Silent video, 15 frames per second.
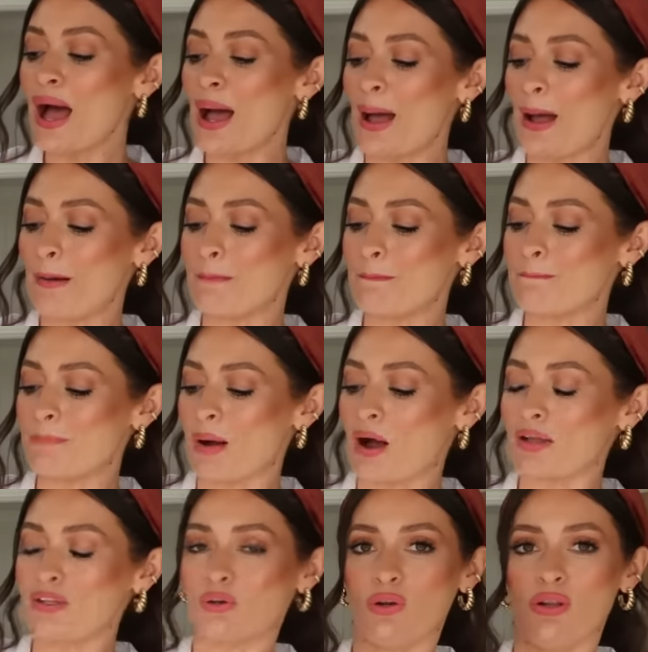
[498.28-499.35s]

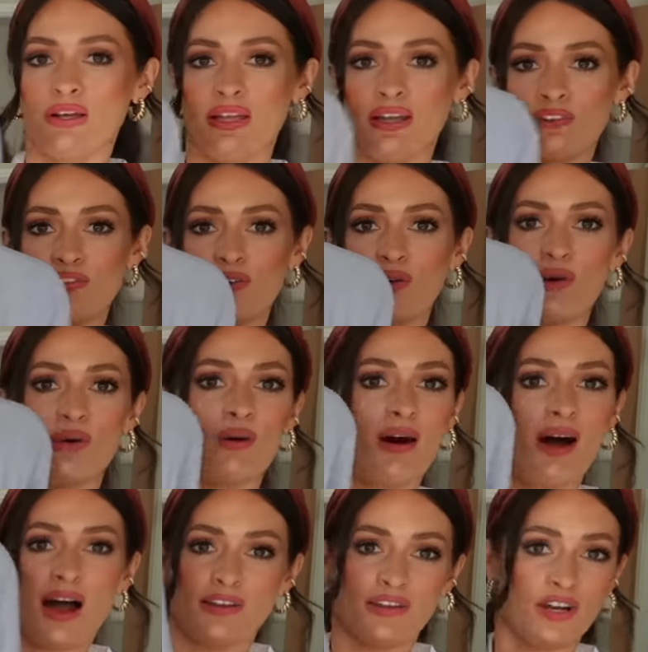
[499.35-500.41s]
but you're looking
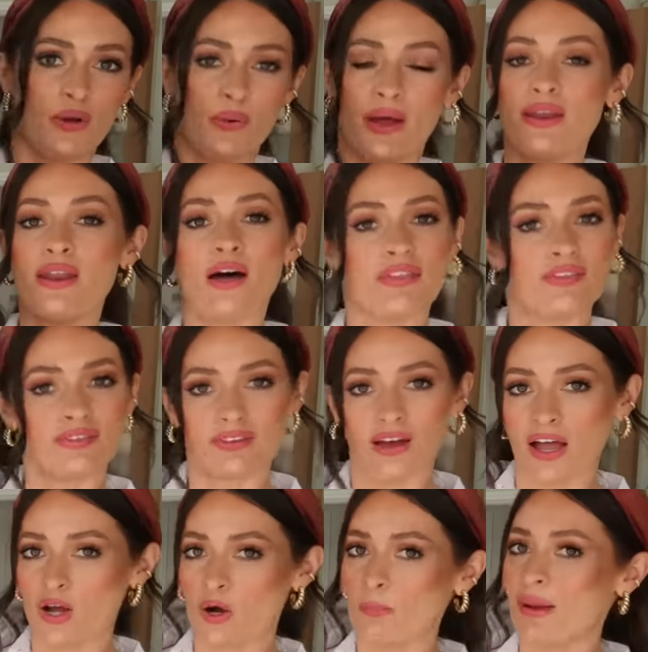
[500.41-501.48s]
for, I don't know, another
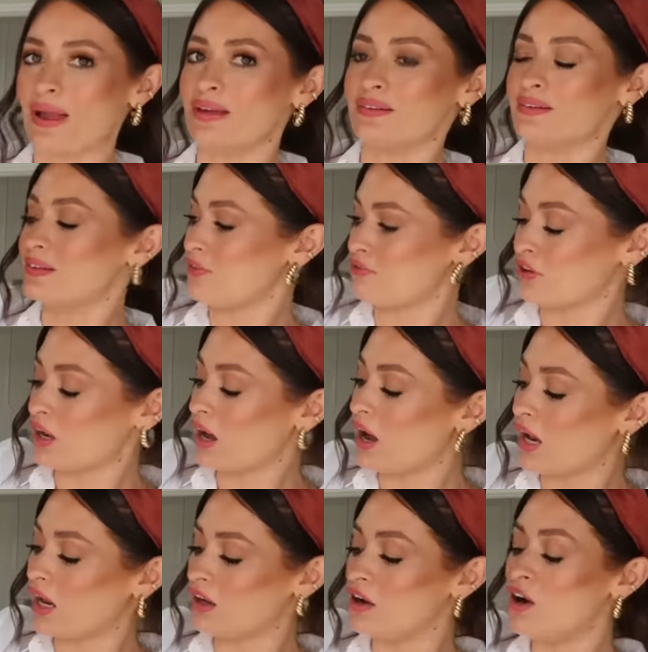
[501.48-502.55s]
style but in a different
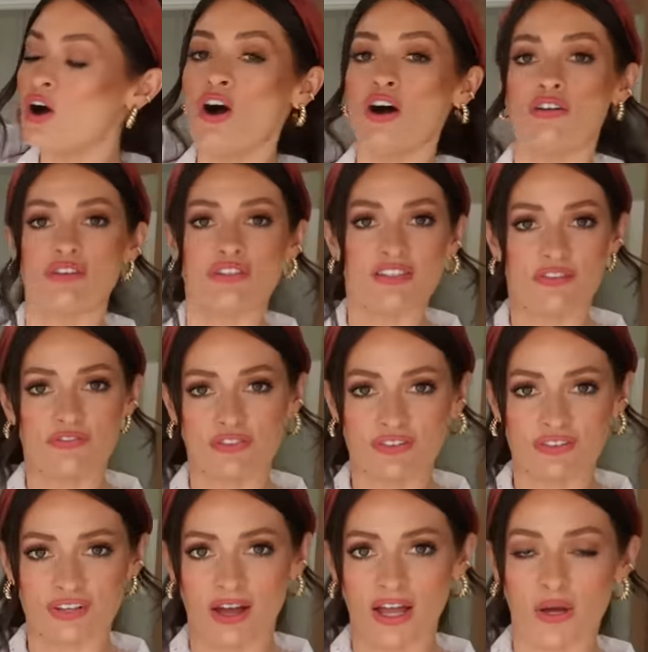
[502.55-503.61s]
colour or a different
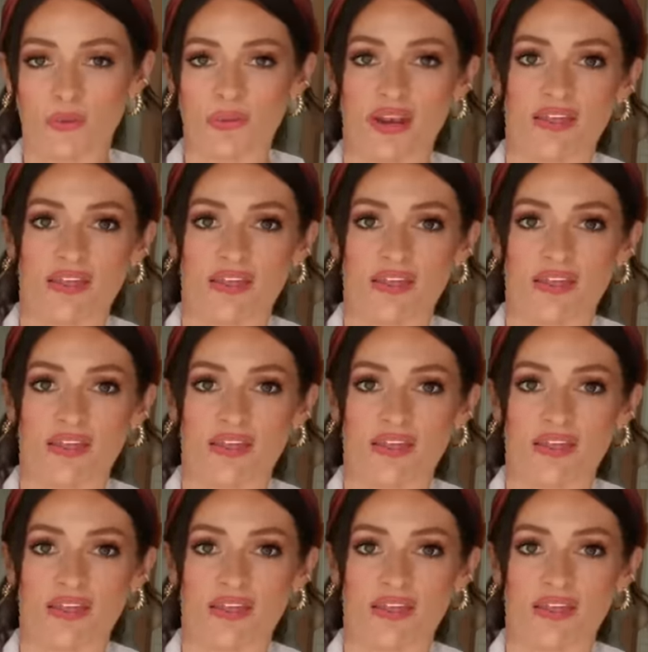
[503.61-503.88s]
style,